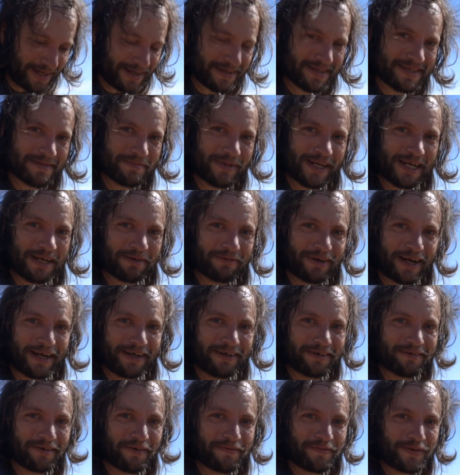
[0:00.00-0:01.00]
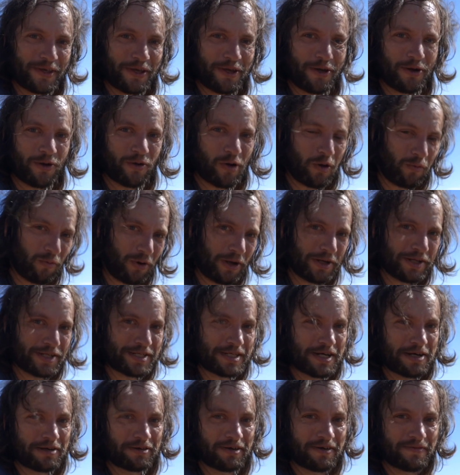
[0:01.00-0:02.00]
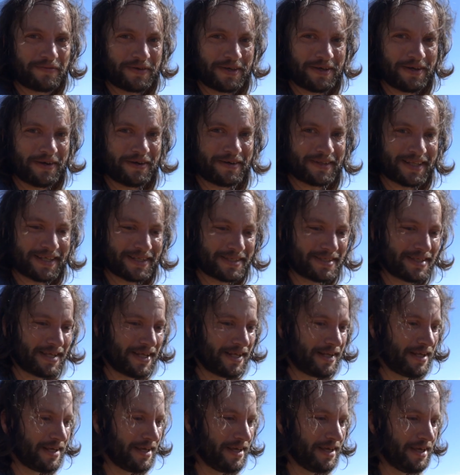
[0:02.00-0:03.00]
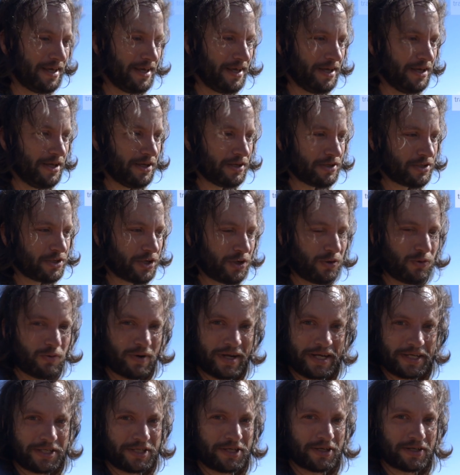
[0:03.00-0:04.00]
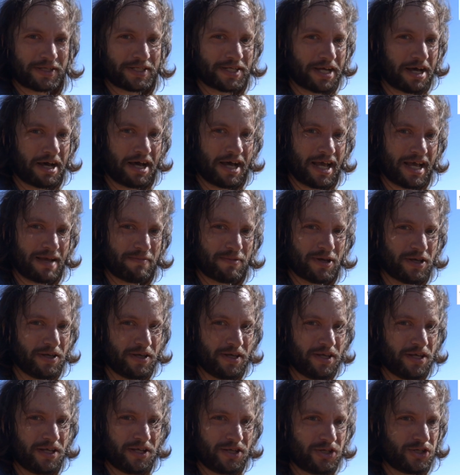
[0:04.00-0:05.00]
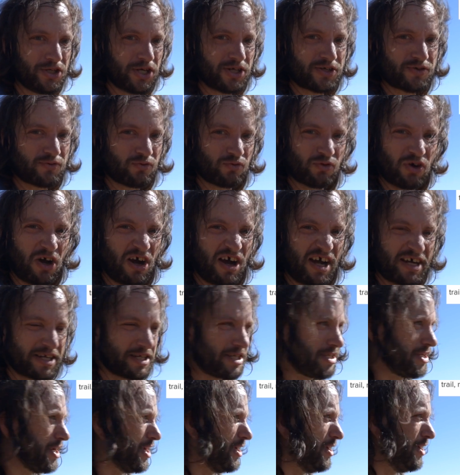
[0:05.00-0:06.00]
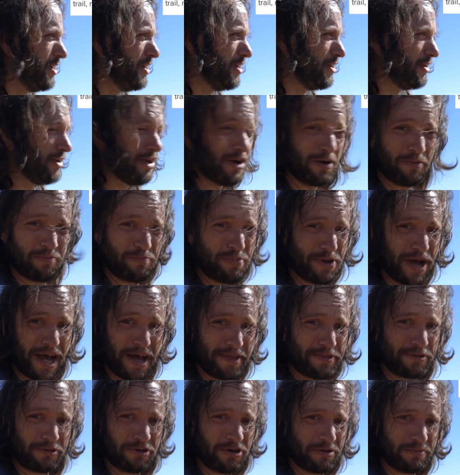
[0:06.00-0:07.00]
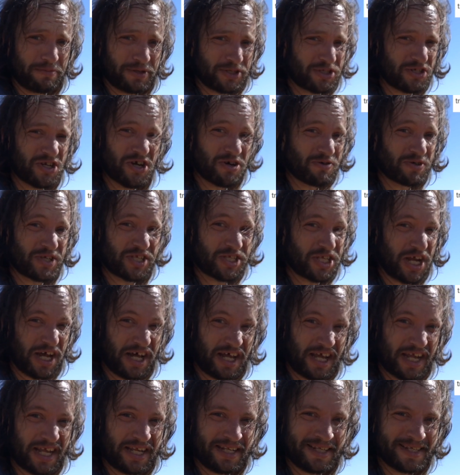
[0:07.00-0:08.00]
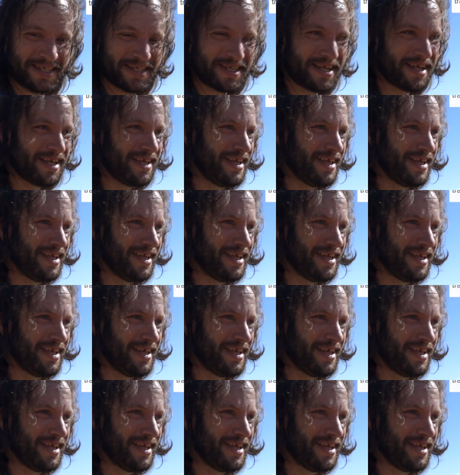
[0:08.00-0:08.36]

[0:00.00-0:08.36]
somebody write a review, a 1-star review that said, "Don't waste your time, just rocks, no bathrooms, no signs."